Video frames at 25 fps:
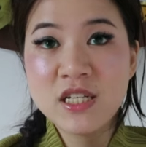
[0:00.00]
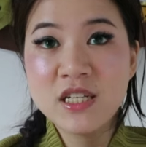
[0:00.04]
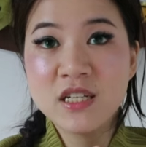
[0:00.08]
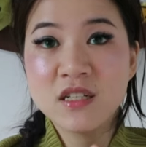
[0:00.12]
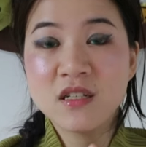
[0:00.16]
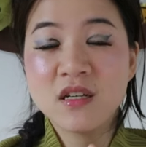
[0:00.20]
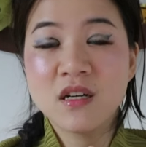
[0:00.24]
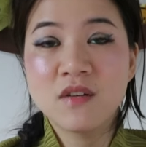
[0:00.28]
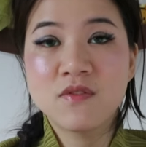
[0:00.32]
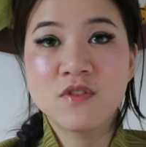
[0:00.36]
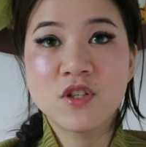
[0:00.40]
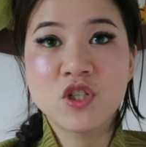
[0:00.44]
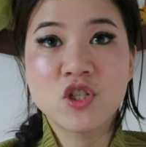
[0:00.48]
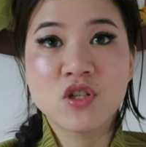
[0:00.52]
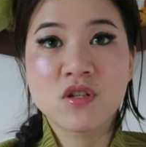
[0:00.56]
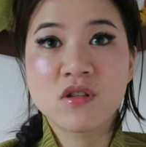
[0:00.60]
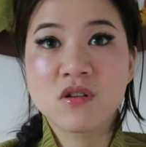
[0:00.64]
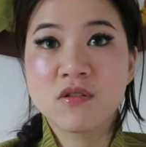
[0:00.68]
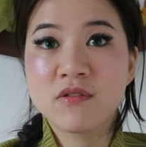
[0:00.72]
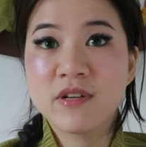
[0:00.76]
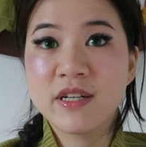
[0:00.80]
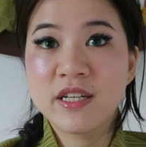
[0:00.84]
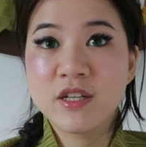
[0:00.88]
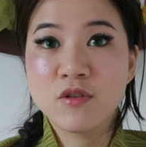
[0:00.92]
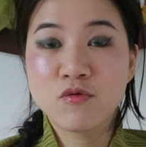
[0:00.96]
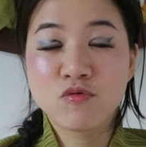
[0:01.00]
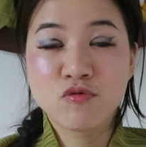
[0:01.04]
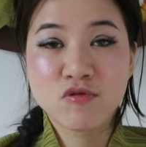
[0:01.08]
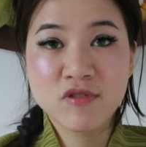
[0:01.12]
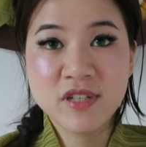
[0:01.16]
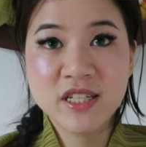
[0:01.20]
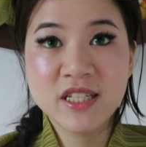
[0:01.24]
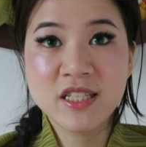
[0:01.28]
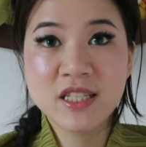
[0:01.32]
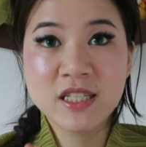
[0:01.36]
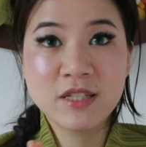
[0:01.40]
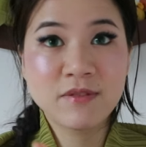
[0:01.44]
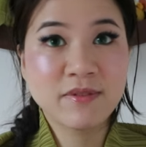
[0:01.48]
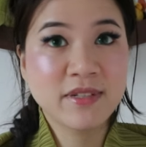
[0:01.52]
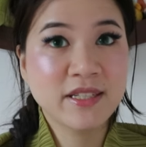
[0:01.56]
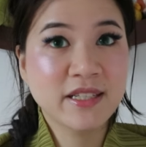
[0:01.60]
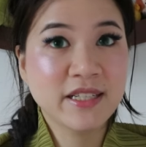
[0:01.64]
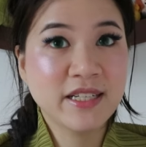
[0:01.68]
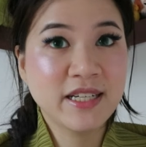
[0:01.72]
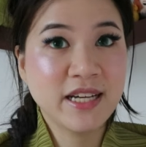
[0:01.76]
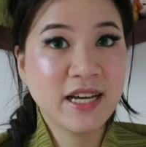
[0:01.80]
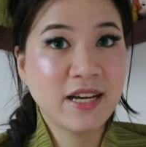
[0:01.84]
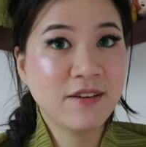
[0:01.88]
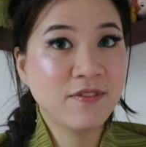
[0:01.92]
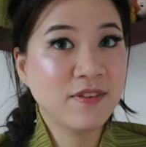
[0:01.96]
the coverage is already really,
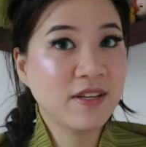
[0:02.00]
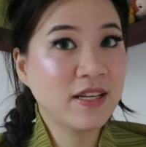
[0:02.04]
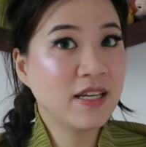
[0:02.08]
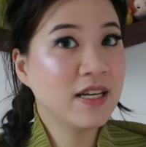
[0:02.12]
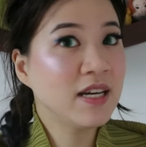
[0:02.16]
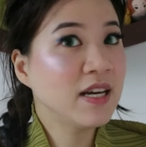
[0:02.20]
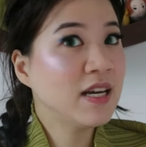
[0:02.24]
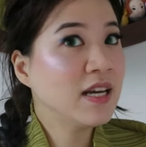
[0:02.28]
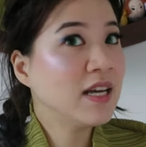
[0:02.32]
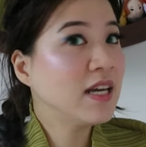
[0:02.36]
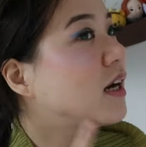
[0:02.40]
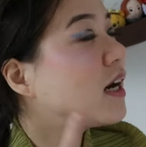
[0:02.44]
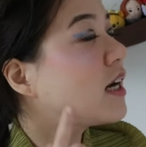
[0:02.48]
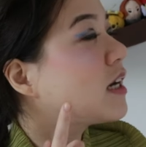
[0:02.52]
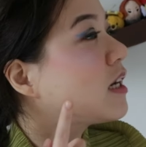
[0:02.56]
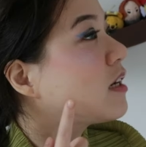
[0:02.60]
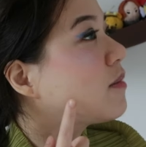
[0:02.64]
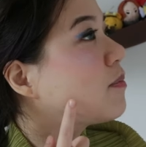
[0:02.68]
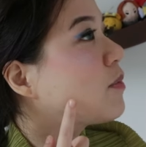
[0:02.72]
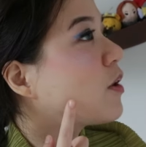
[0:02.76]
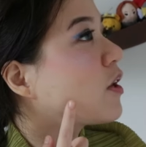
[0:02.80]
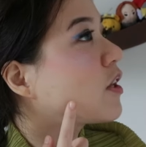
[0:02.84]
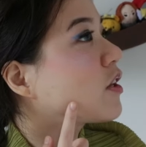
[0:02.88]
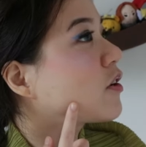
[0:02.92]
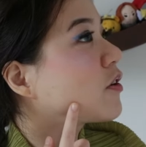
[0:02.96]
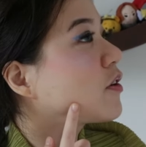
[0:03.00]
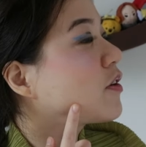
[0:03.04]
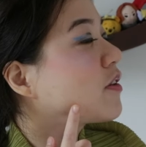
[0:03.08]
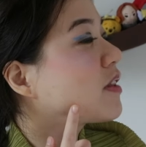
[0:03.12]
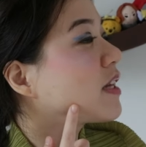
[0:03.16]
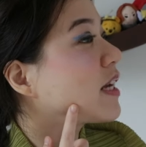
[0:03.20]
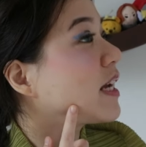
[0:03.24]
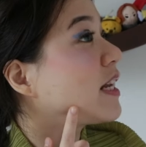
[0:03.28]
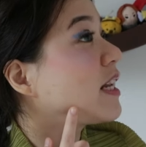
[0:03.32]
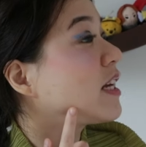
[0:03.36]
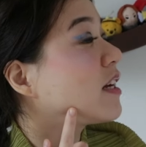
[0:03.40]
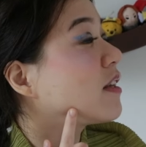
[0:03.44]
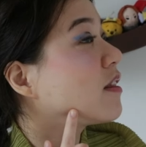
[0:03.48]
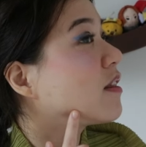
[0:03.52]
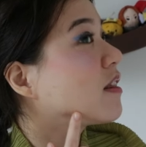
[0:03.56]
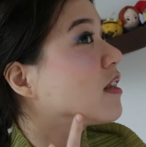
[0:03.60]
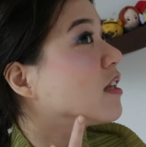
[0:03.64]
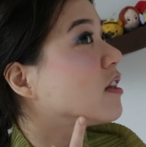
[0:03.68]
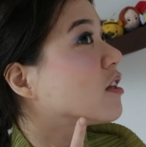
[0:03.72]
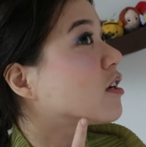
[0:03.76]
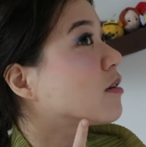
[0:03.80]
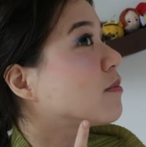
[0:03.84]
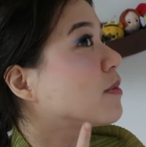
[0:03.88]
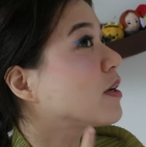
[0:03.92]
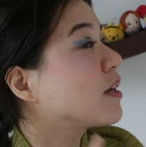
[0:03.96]
really heavy. I didn't bother using any
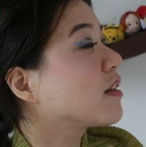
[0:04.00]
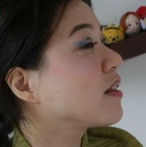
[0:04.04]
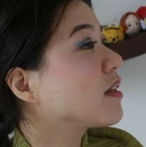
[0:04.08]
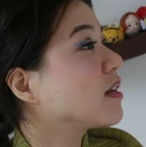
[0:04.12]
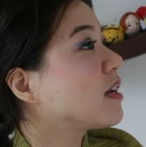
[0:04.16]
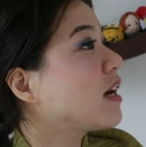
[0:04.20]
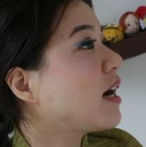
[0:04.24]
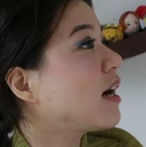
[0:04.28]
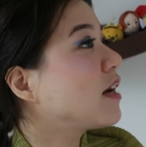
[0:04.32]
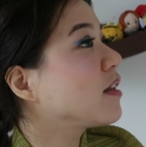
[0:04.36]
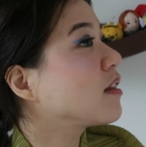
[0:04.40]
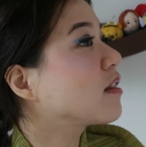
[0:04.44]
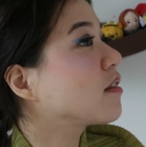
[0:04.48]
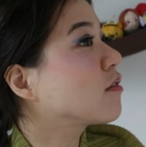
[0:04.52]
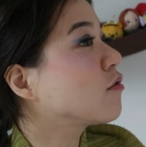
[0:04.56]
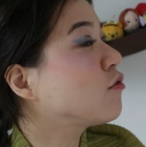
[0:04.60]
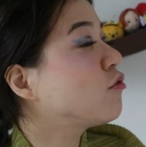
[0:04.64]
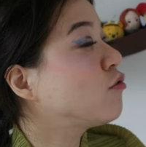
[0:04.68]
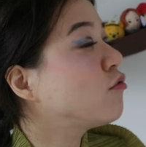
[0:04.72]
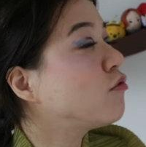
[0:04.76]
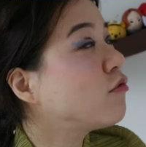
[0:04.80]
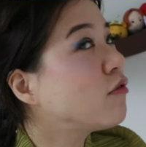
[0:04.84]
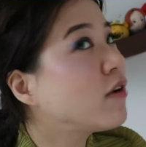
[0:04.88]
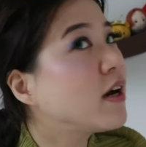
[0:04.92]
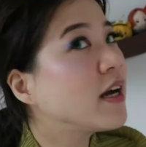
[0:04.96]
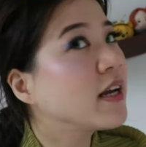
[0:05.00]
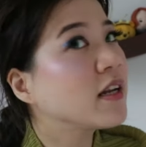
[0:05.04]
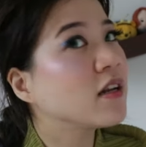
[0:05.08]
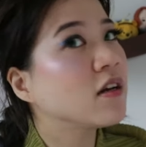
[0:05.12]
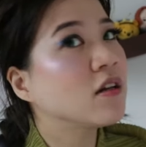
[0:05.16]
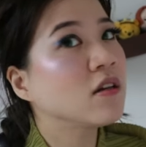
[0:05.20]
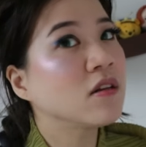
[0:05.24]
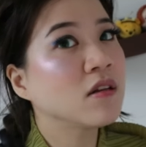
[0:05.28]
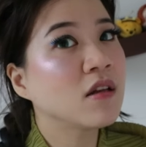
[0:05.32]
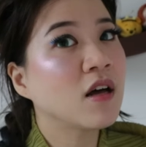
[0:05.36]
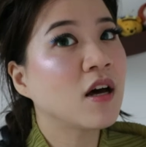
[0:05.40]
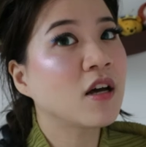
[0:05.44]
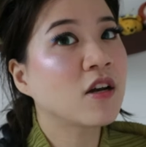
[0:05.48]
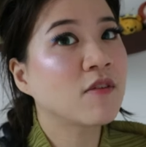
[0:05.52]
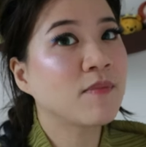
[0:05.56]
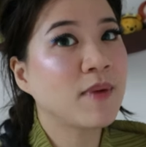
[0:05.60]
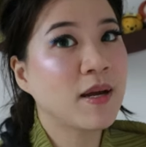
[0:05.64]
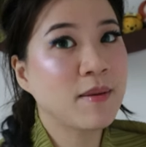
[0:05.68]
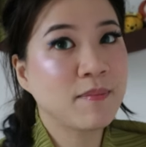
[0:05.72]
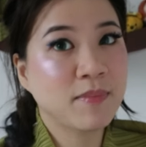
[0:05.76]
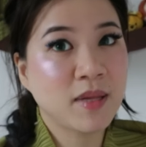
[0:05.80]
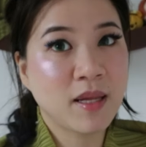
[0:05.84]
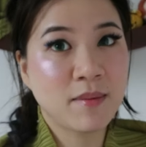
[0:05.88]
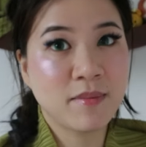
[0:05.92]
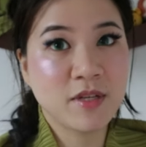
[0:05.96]
concealer because it hides quite a lot of
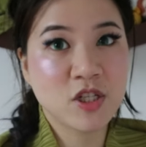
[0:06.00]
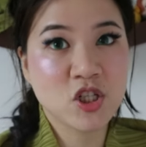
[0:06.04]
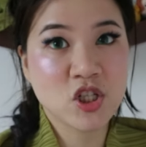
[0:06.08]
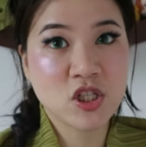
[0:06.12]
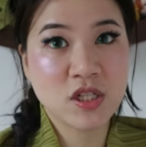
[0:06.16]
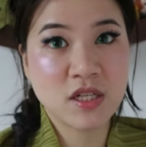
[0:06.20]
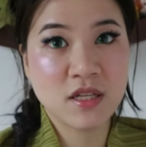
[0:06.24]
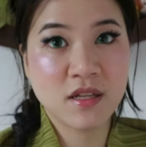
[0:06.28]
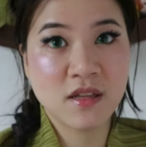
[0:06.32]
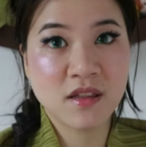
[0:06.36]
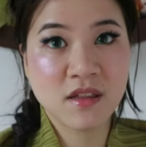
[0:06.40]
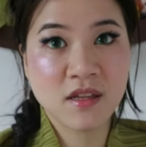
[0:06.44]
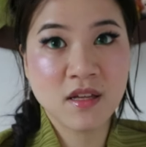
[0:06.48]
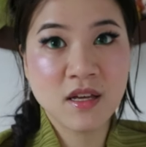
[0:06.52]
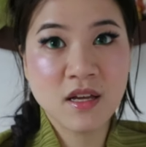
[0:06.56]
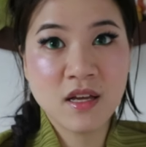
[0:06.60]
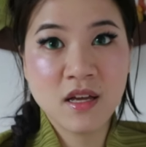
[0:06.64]
my blemishes.